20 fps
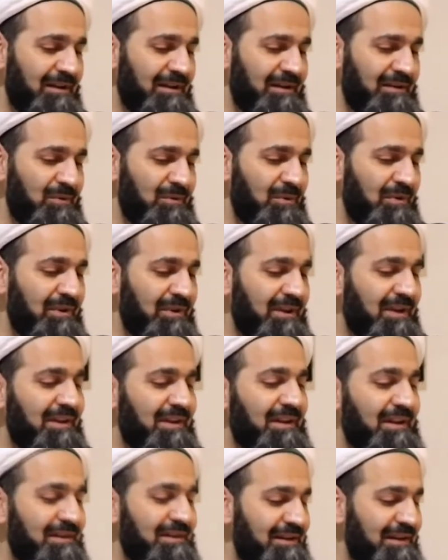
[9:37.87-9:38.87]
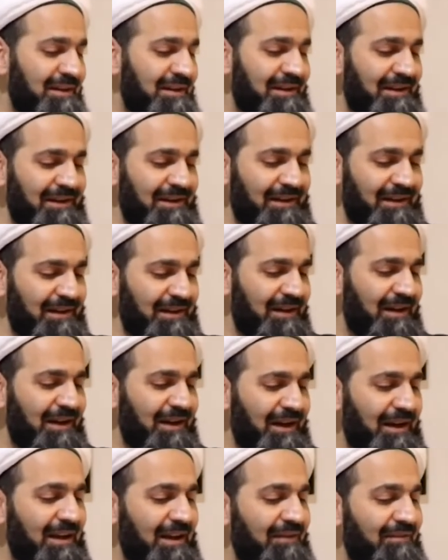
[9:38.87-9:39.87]
that
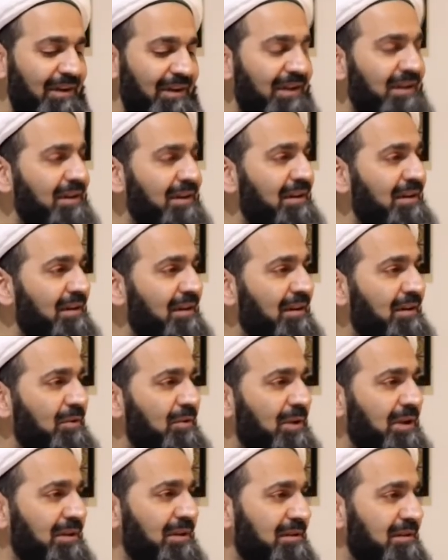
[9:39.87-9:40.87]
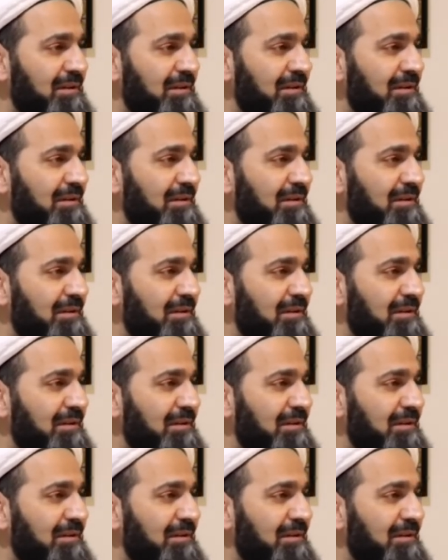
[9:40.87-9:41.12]
I have any credit.